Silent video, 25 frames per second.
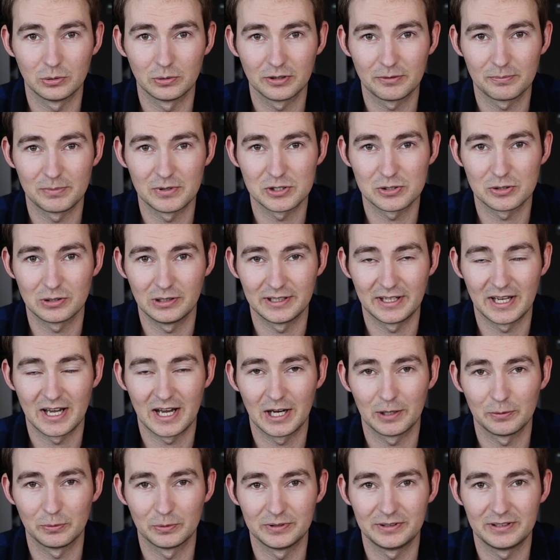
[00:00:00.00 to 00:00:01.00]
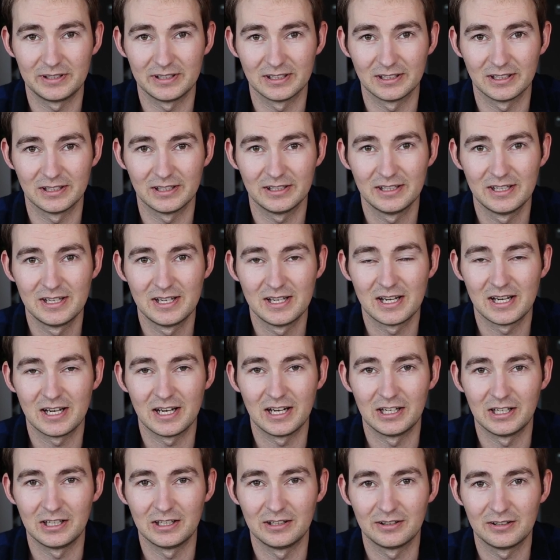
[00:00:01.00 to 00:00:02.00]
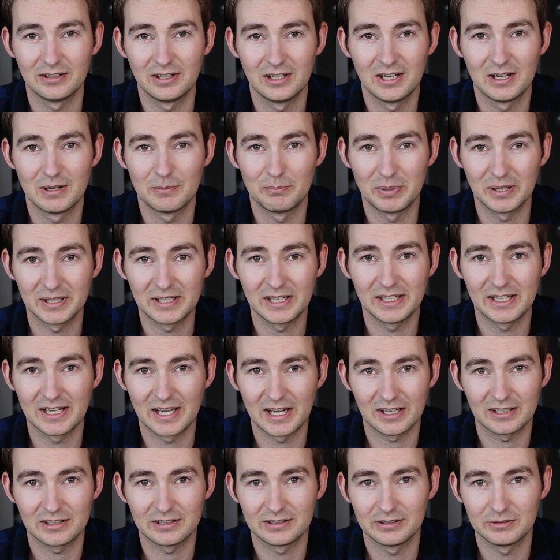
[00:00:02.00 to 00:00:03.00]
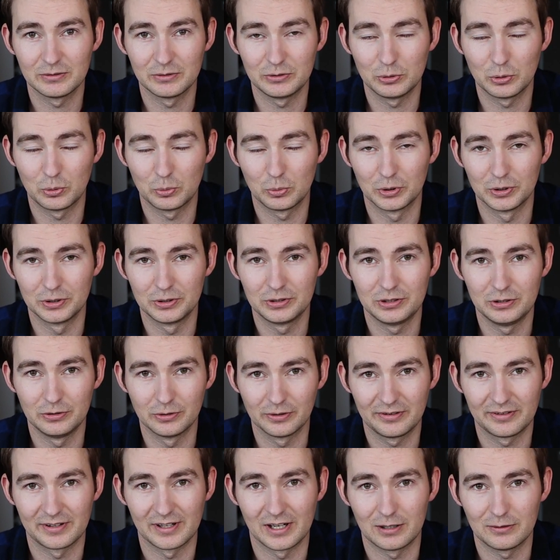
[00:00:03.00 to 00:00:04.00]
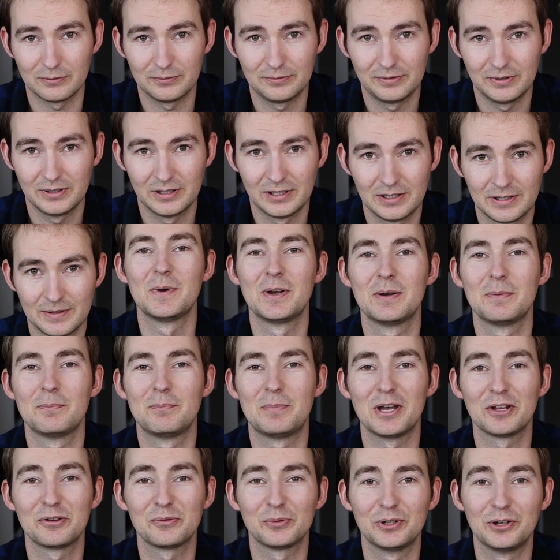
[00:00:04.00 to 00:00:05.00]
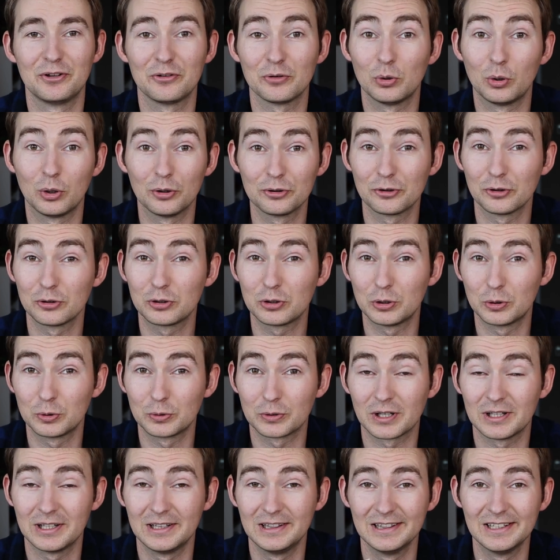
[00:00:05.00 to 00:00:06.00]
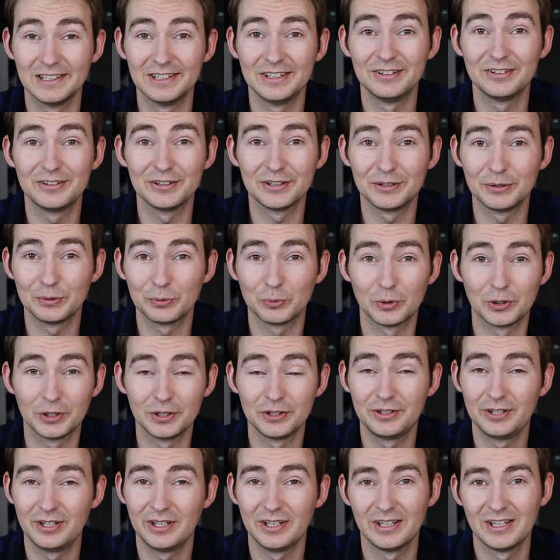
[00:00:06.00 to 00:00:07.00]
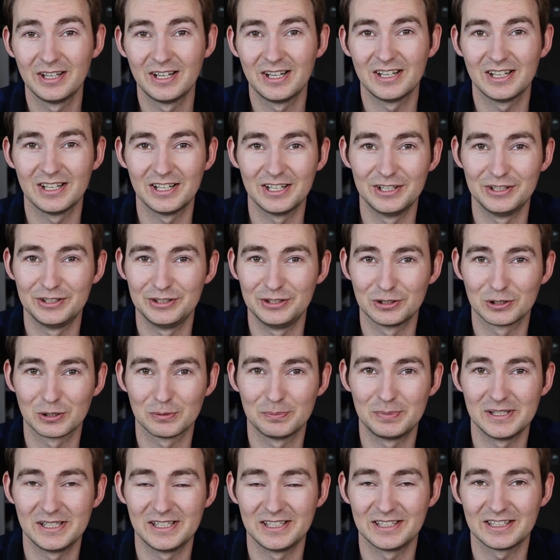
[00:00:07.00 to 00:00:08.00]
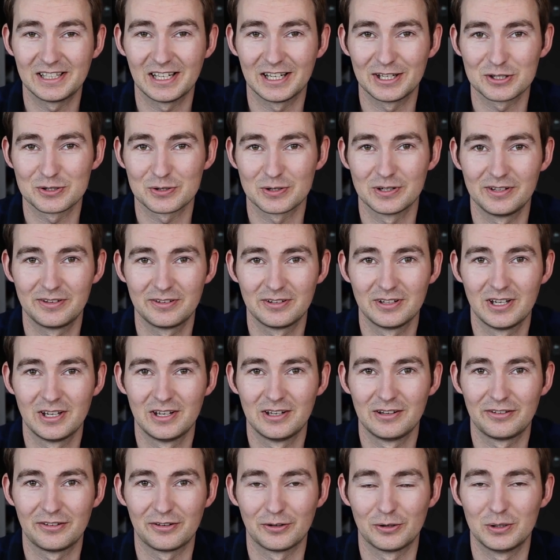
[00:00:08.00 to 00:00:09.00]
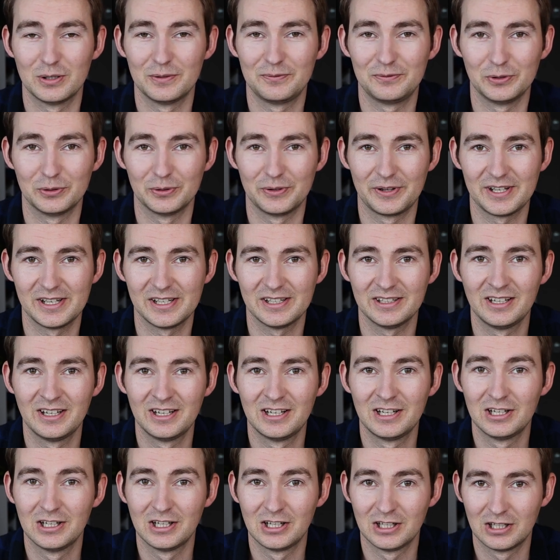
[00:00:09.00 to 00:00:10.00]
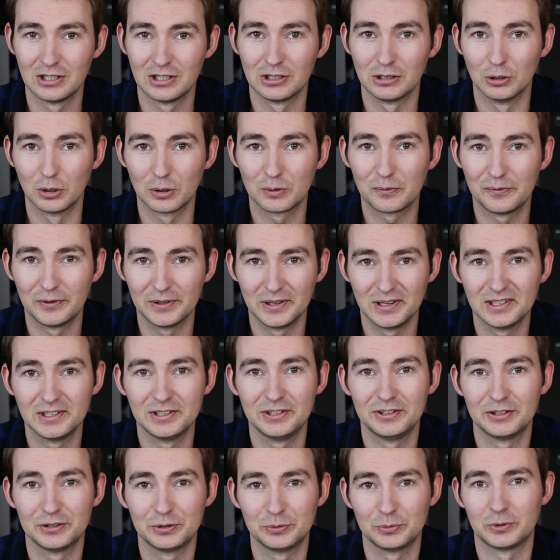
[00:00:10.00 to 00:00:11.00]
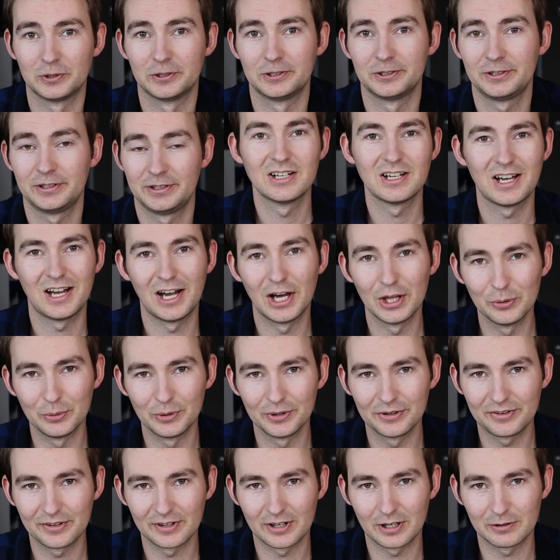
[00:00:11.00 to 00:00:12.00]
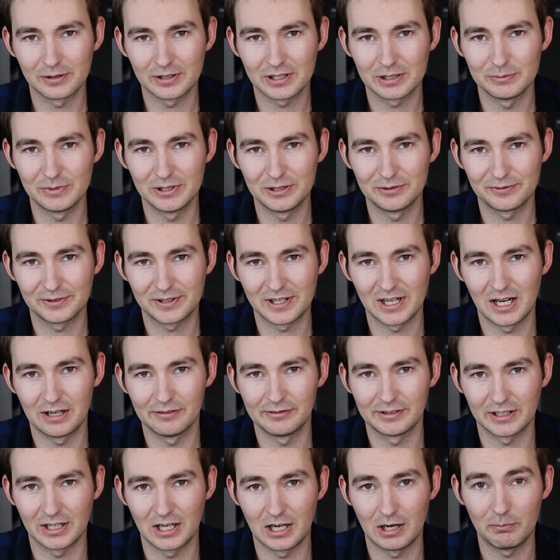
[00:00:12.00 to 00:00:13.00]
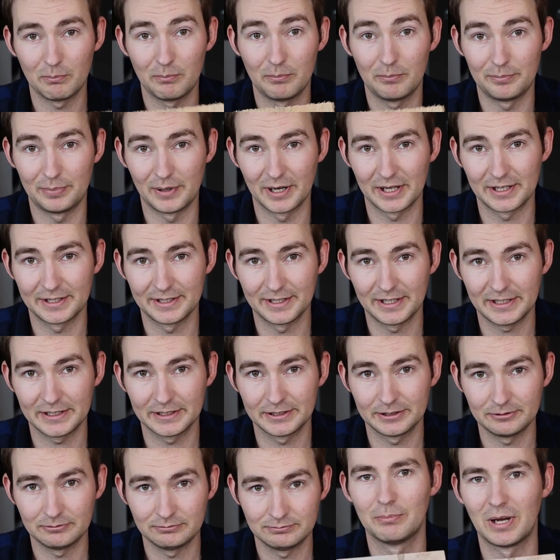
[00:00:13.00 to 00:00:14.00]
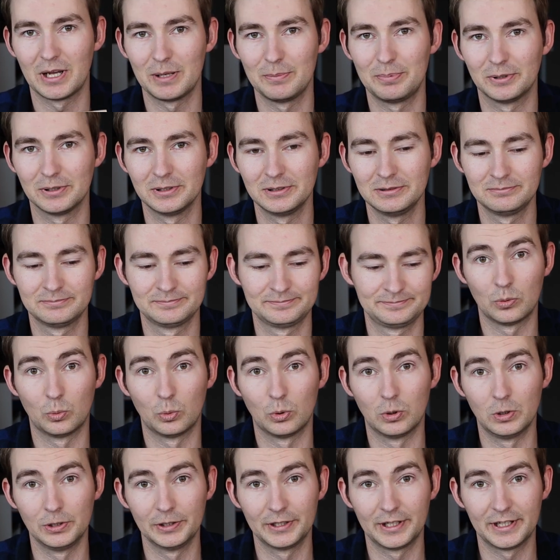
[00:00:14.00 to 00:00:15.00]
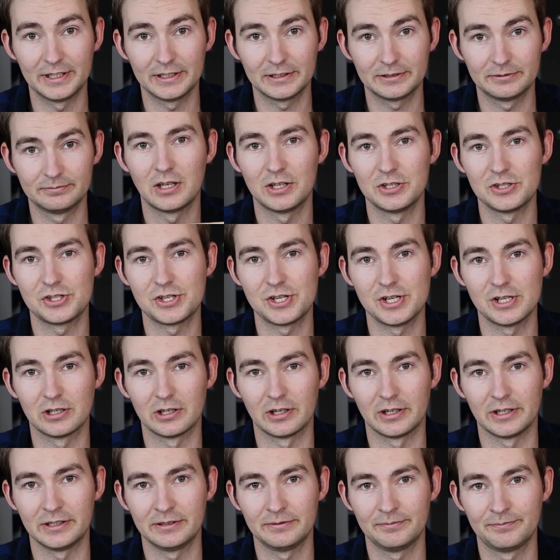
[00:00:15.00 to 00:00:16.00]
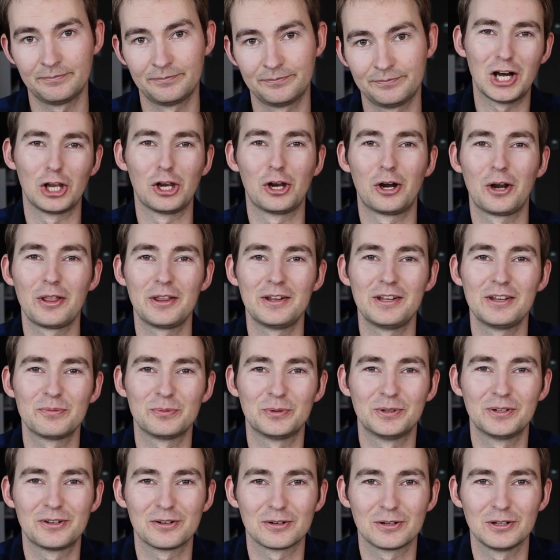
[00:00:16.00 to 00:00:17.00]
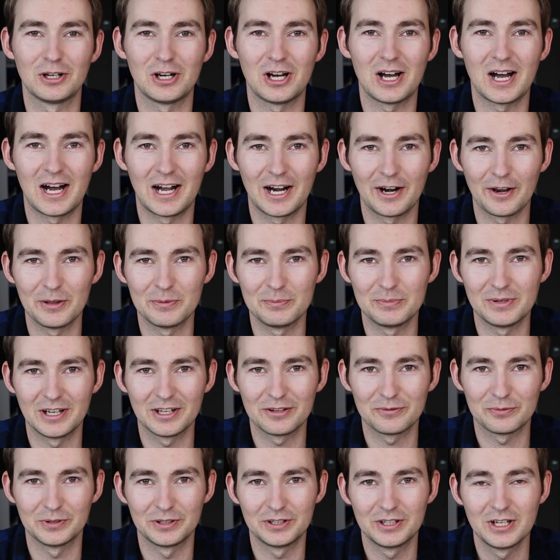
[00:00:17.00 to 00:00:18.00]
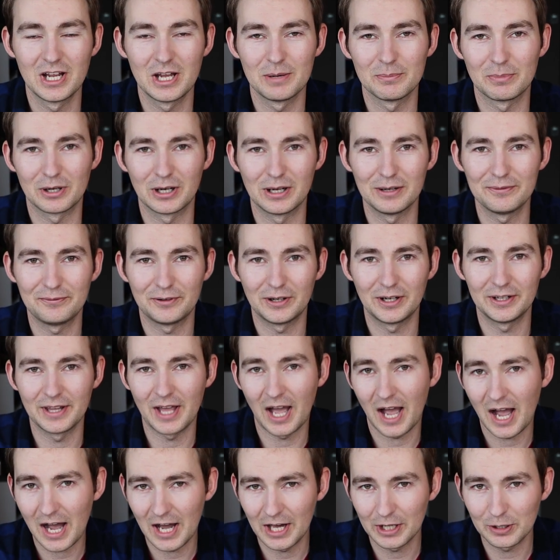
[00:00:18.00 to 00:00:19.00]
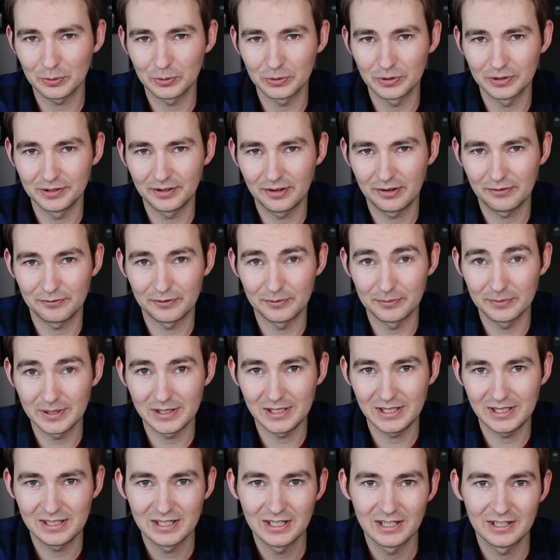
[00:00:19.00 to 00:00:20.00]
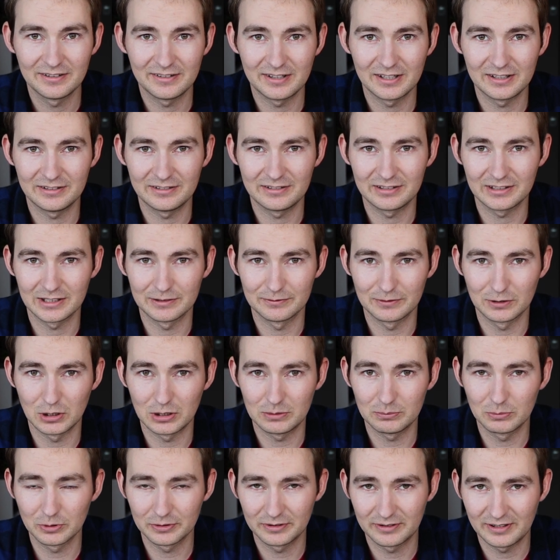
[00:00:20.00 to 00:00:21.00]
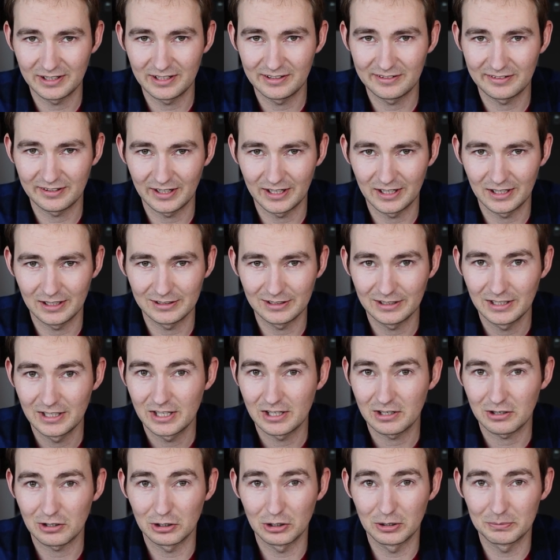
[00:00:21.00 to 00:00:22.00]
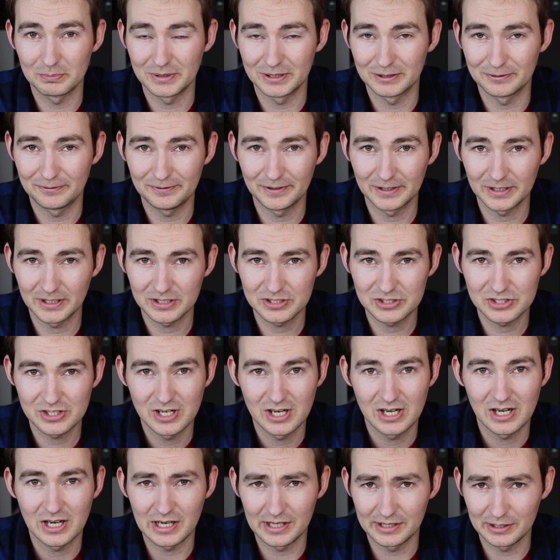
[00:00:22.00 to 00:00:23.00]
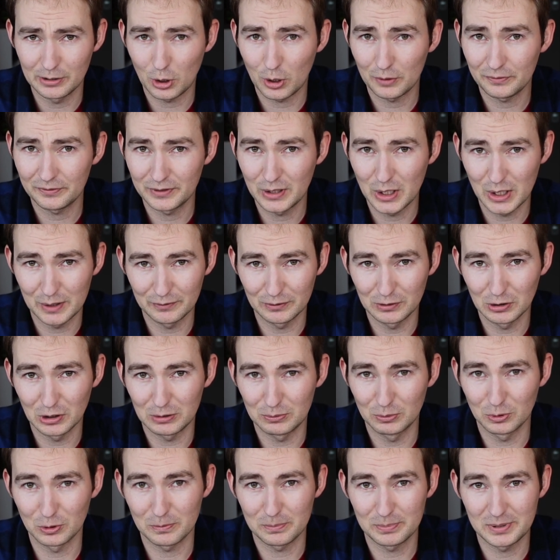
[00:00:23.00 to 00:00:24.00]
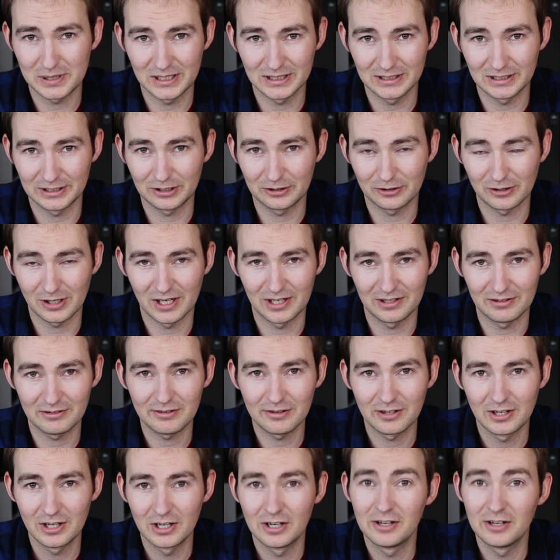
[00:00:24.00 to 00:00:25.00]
or especially hardwood dealer and picking out your wood yourself. Basswood is also called linden wood in European countries, so if you're there, look for linden wood. Other woods that I recommend for carving are butternut, maple, walnut, and cherry. A lot of these woods are a lot harder than basswood, but I find that harder woods, for me, tend to give a lot more detail, a lot better finish, and they often have a lot more appealing grains.